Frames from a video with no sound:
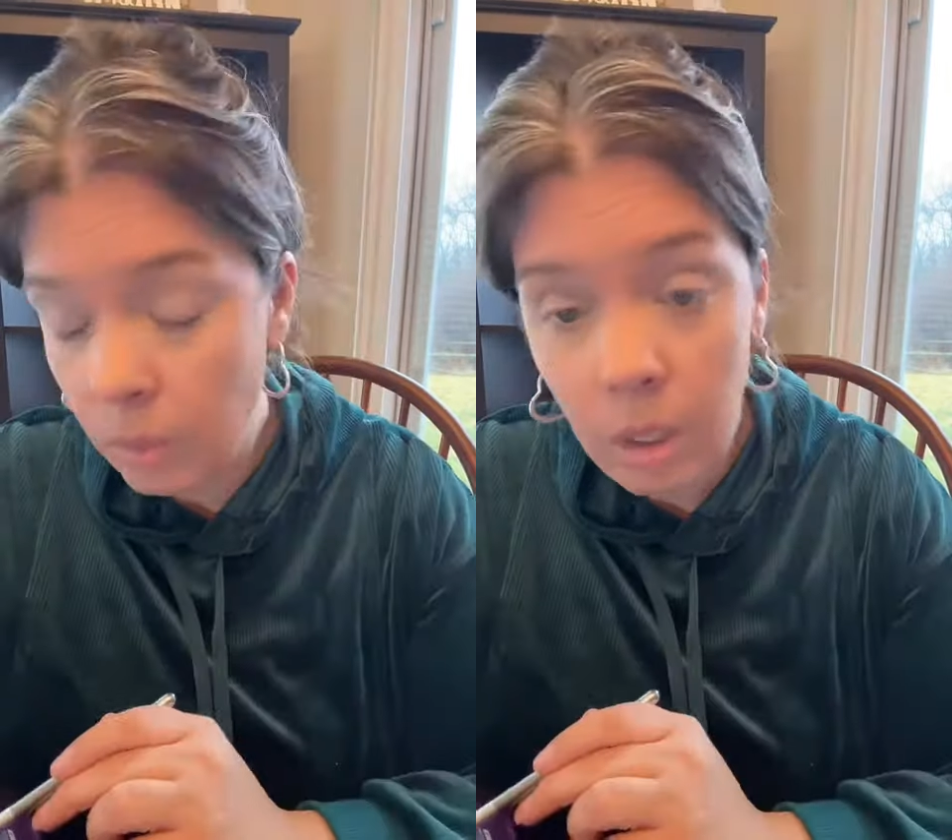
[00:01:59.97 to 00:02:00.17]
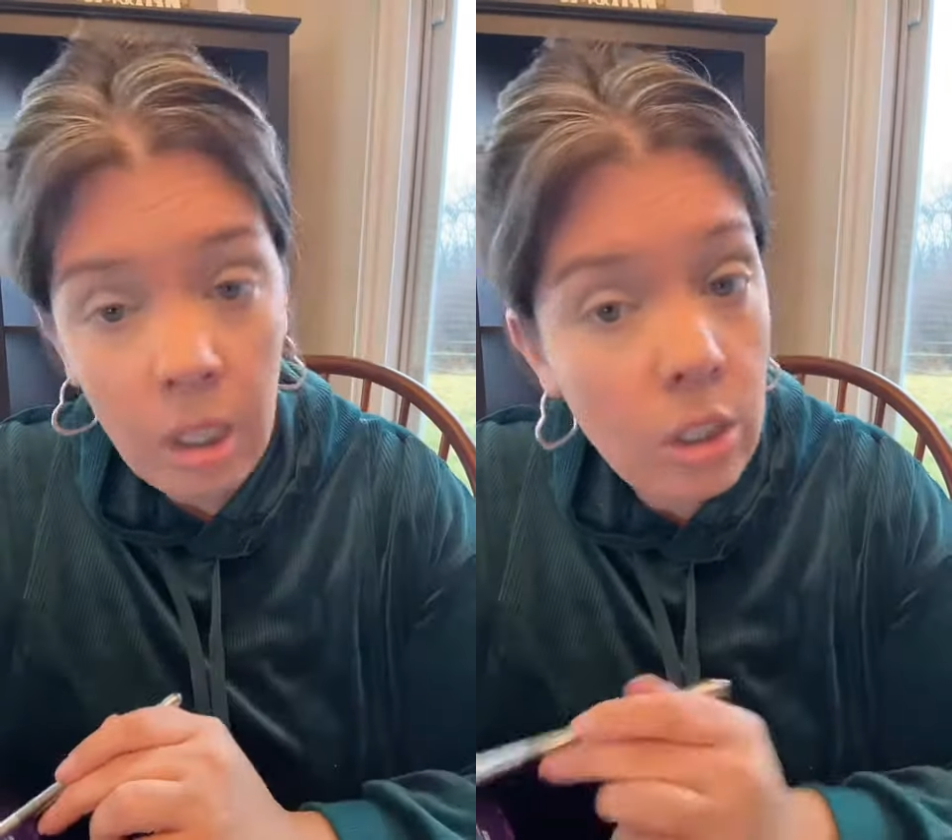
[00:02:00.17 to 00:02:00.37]

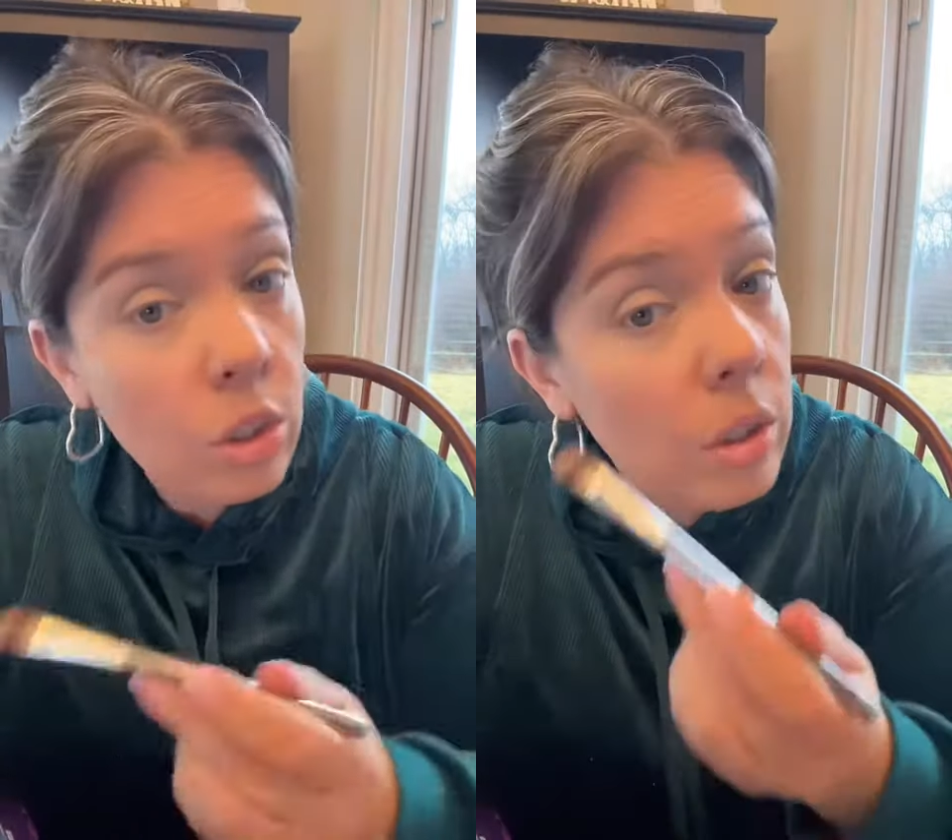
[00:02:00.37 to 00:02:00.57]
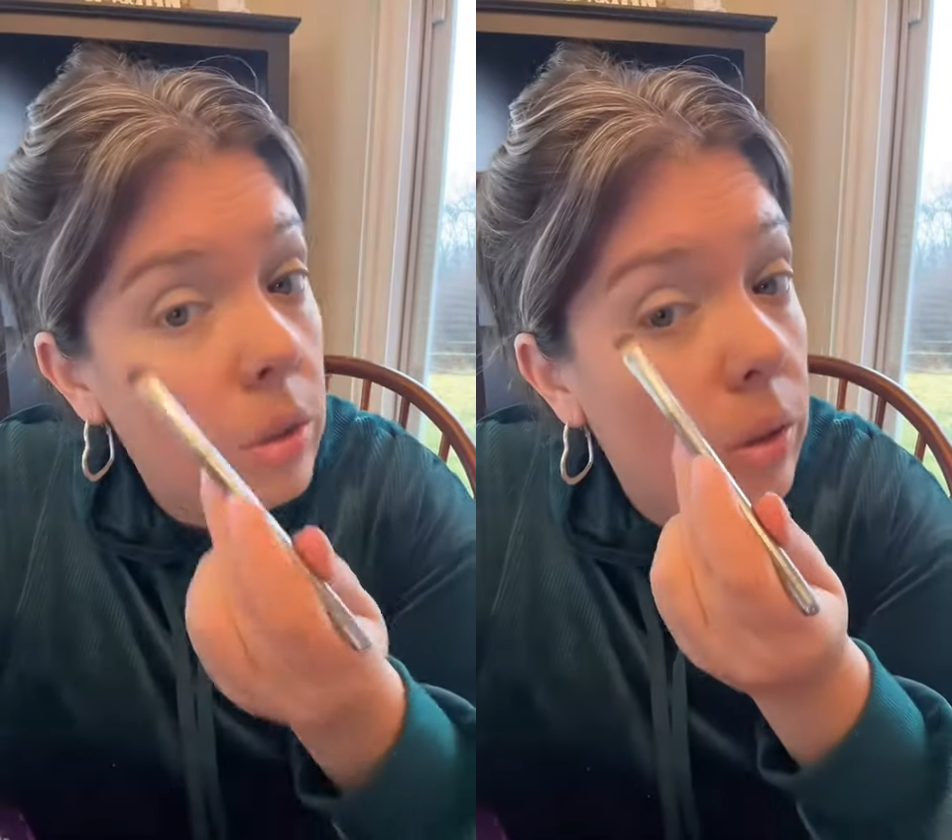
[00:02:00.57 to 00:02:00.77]
I
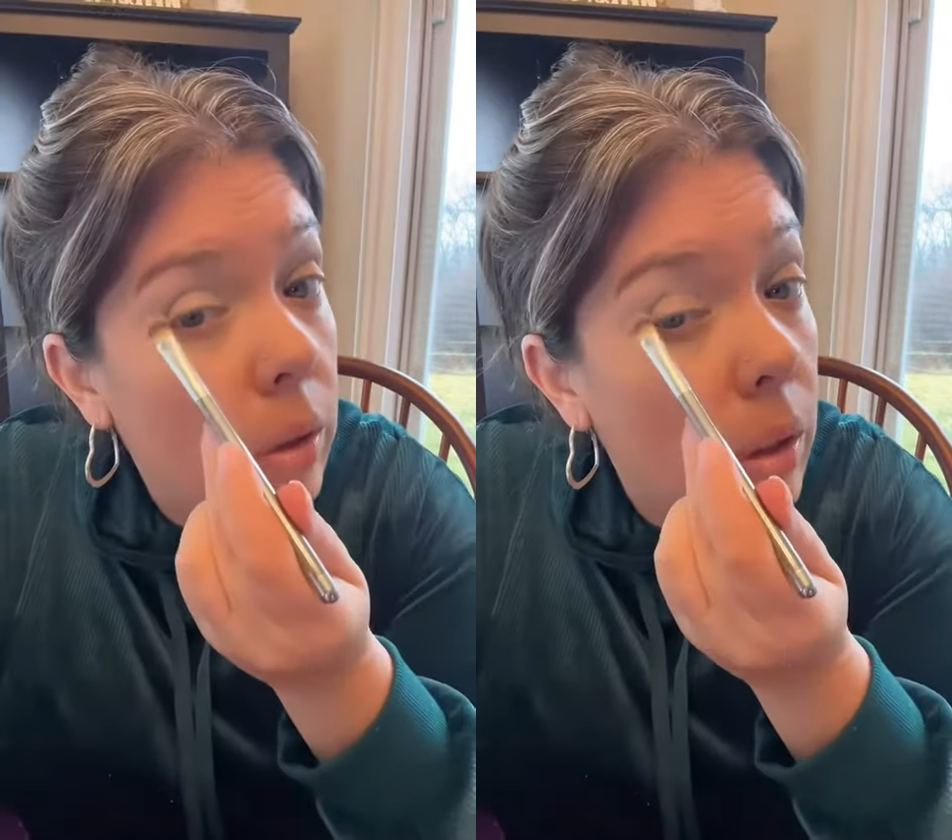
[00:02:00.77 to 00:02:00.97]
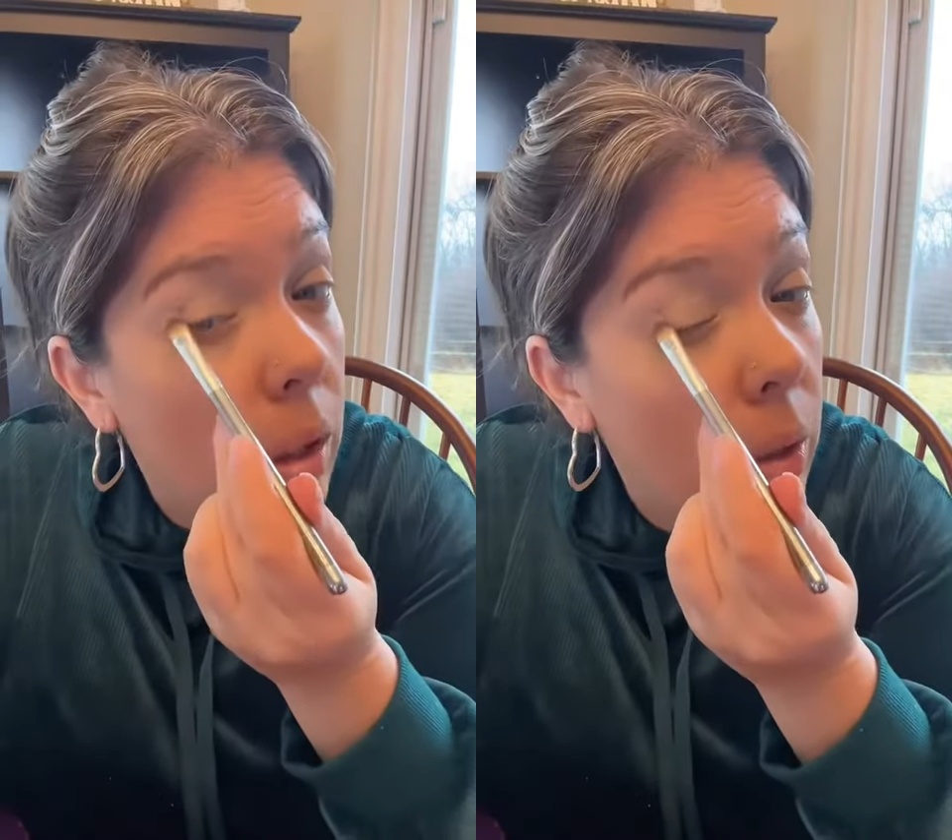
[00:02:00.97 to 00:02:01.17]
just
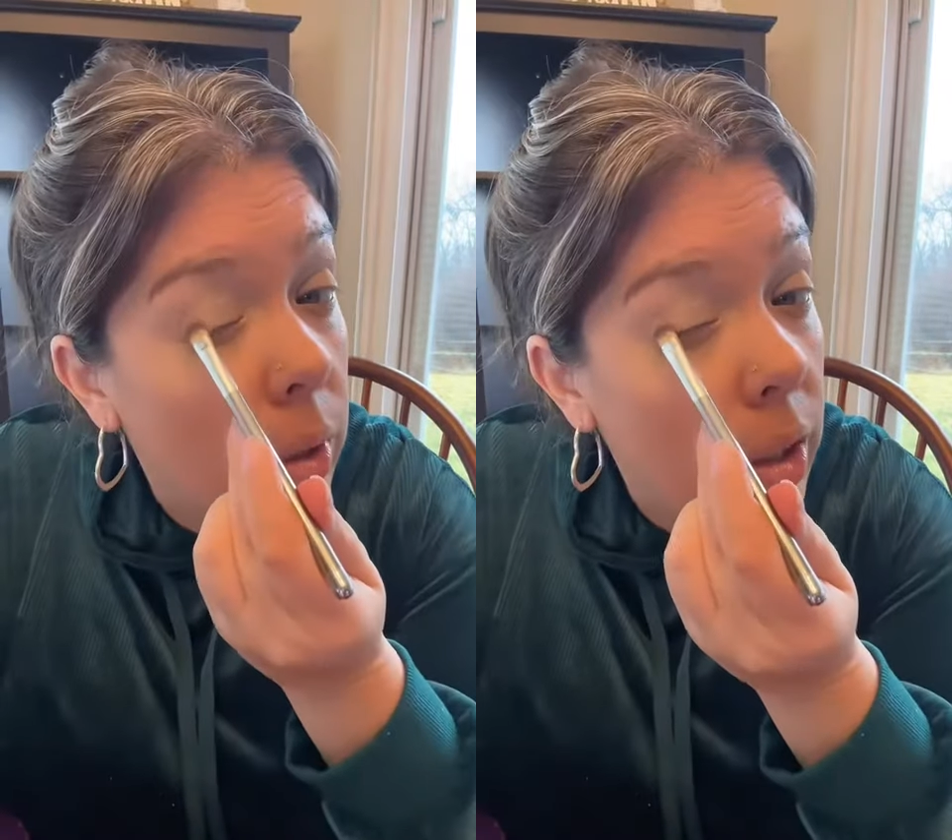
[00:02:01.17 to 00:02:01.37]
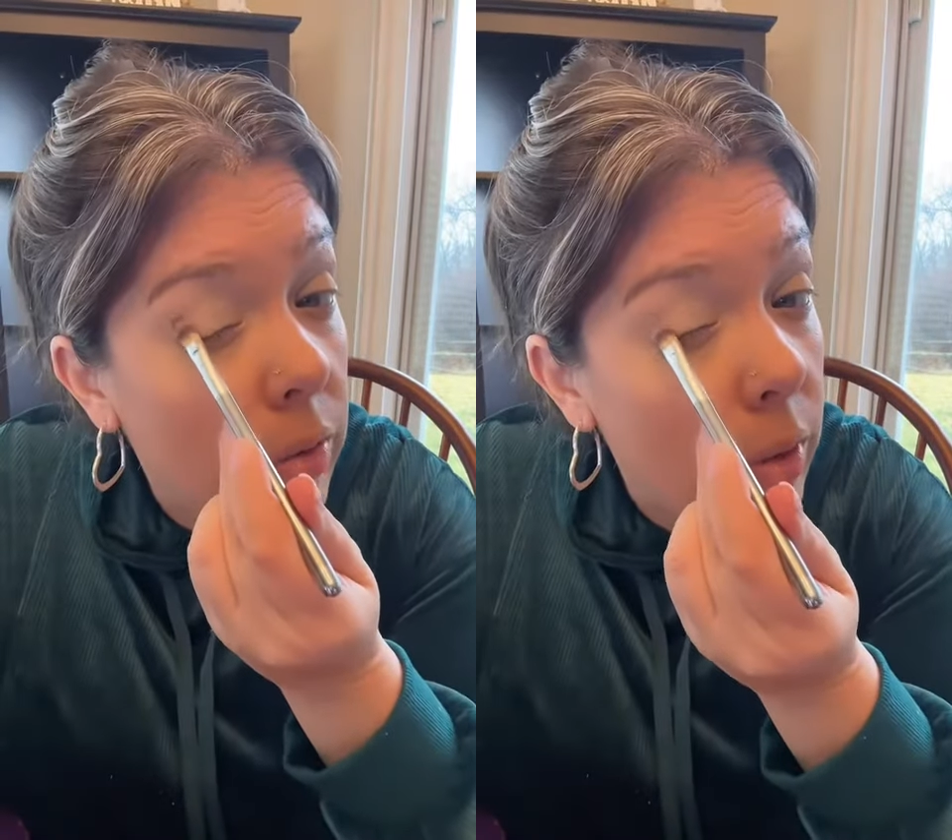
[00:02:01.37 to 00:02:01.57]
already
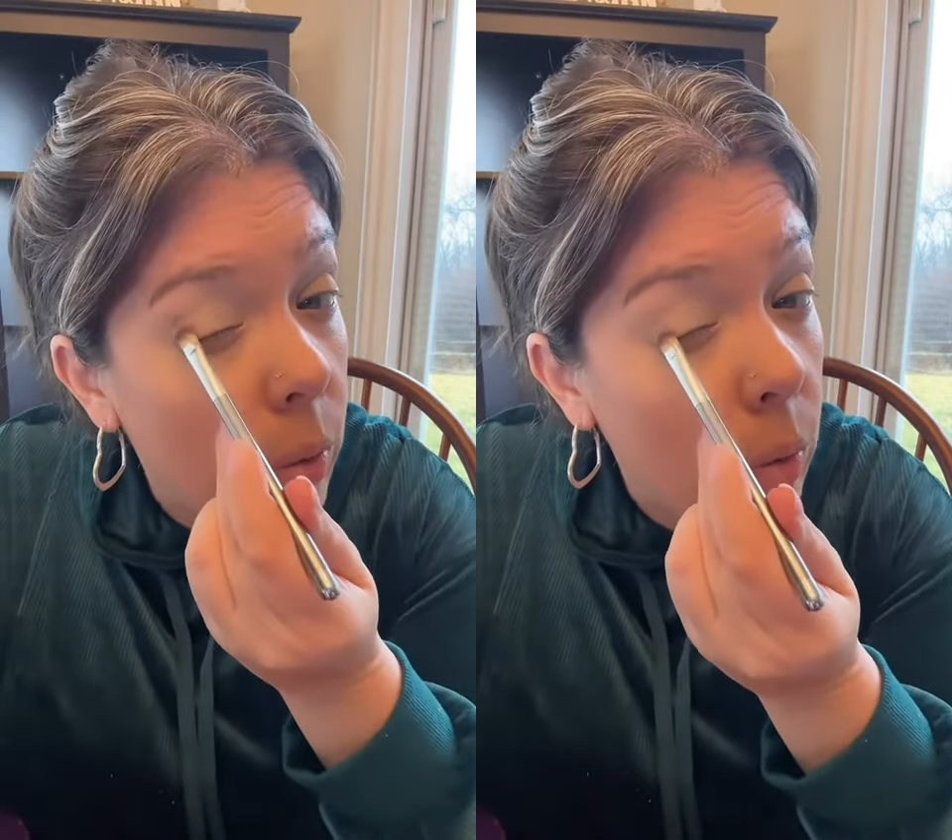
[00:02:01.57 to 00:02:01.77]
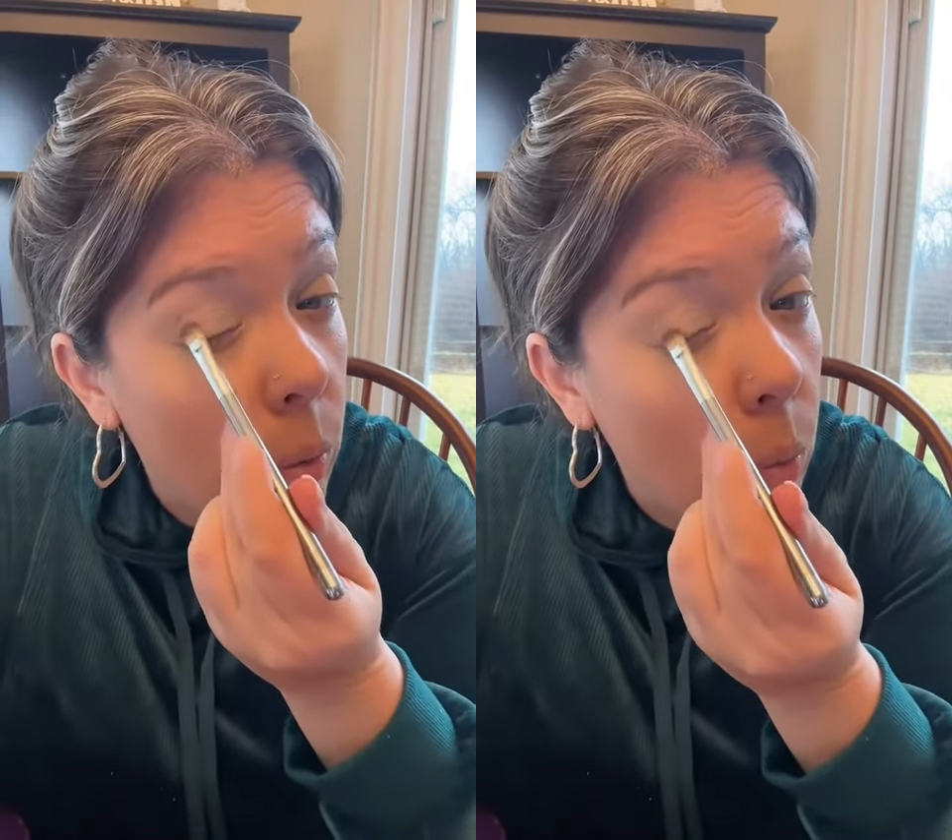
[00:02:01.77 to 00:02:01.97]
feel
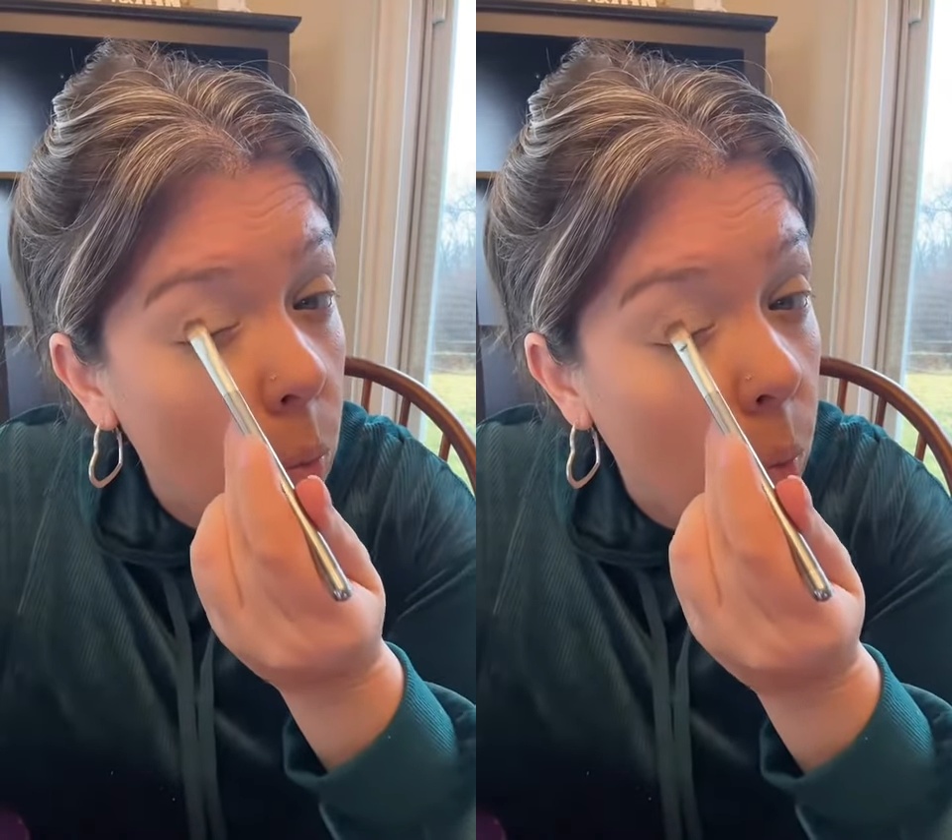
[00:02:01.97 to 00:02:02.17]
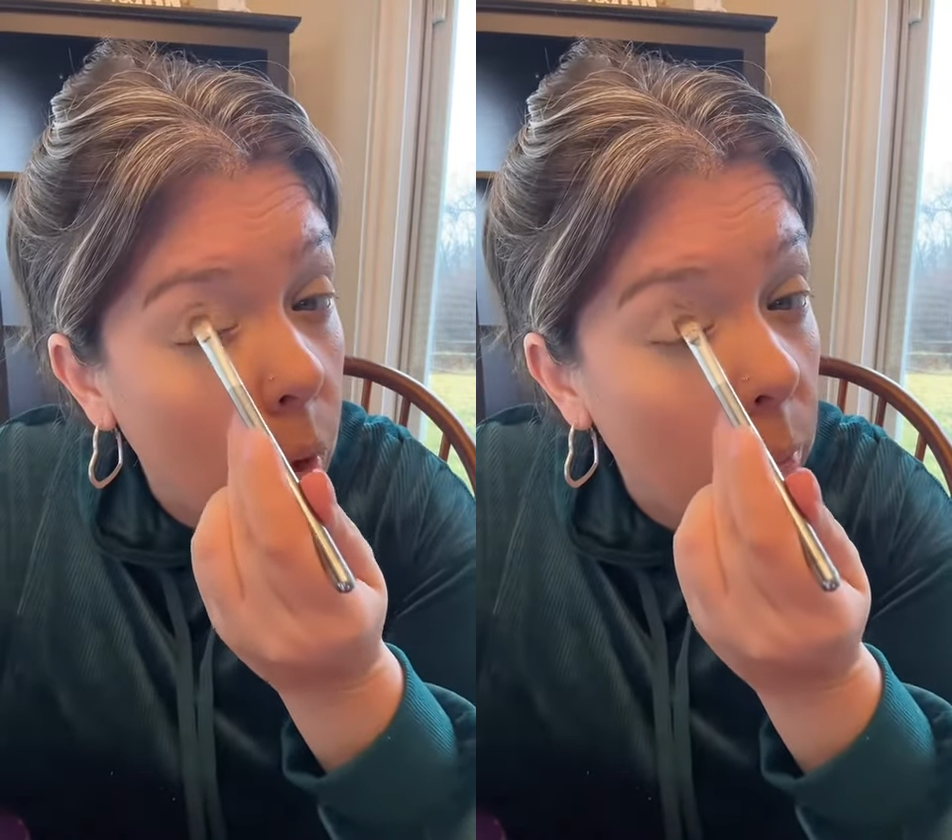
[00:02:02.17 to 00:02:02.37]

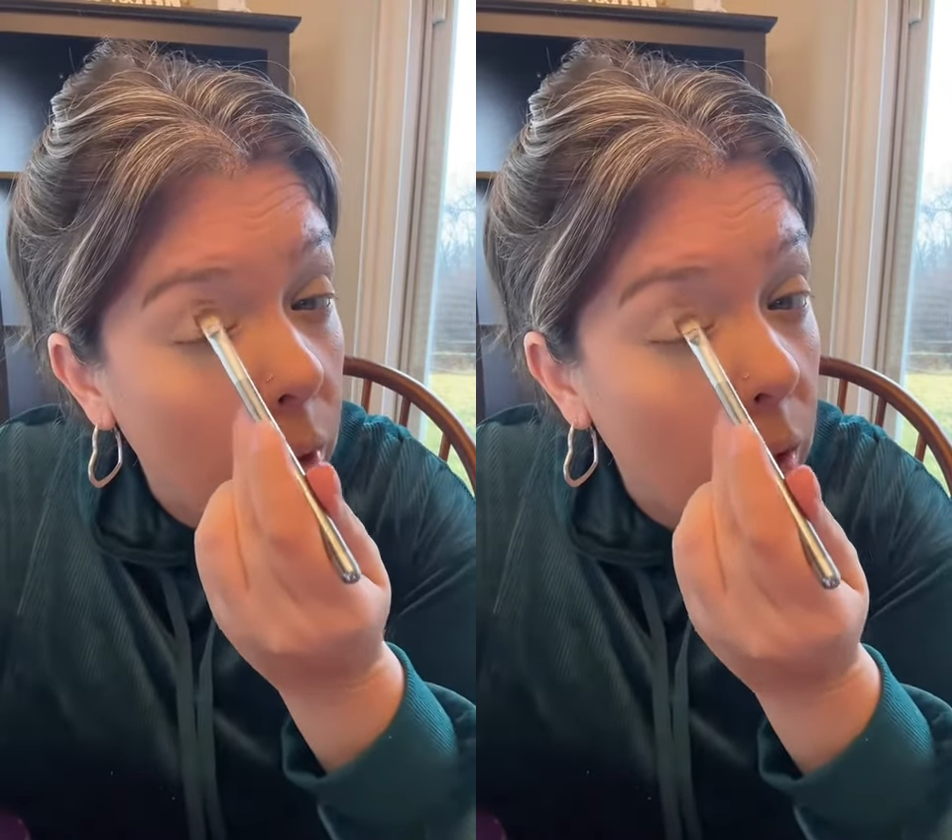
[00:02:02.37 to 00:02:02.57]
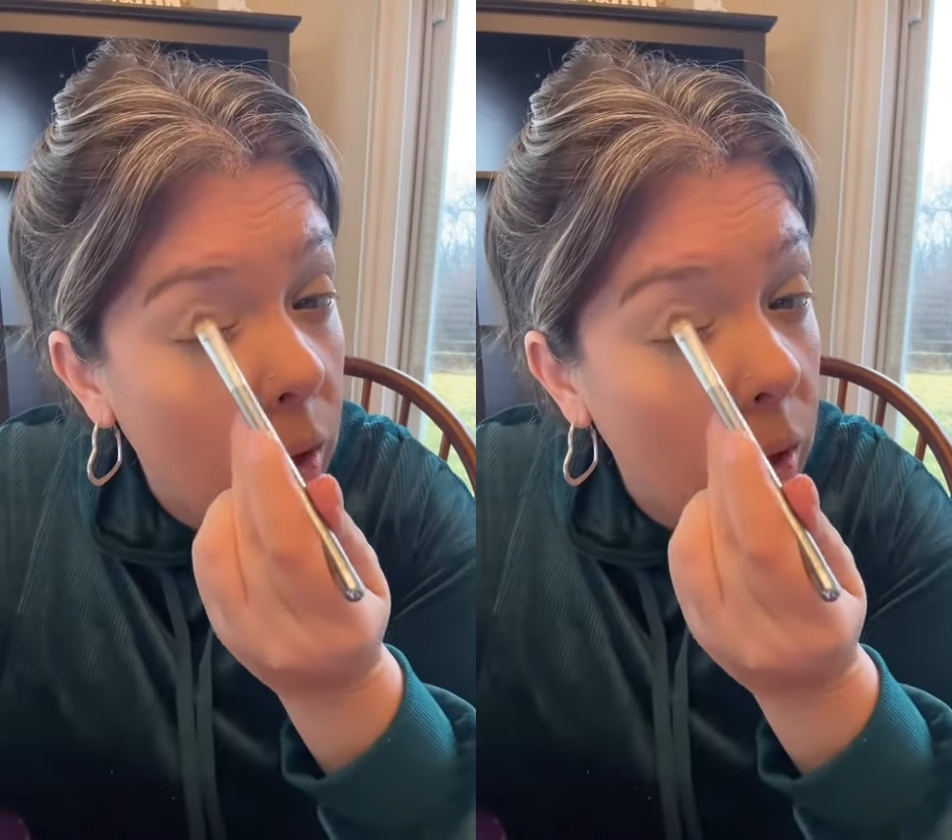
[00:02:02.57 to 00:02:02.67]
warmer.